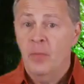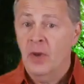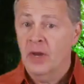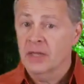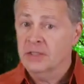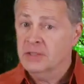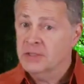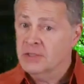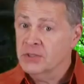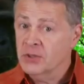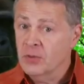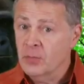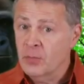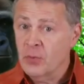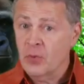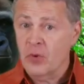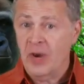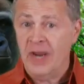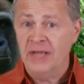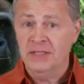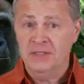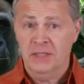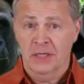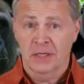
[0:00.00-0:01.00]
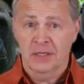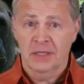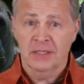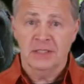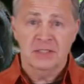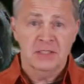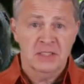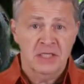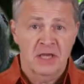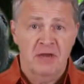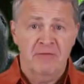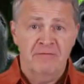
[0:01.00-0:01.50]
But
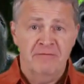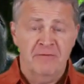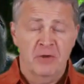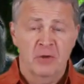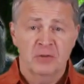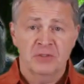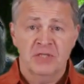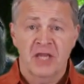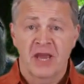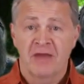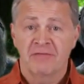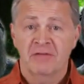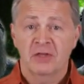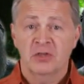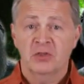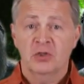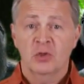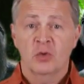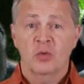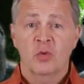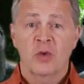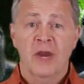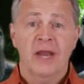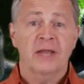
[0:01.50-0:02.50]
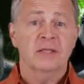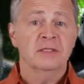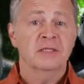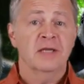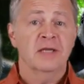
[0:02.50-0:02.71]
surprisingly, cell phones have a direct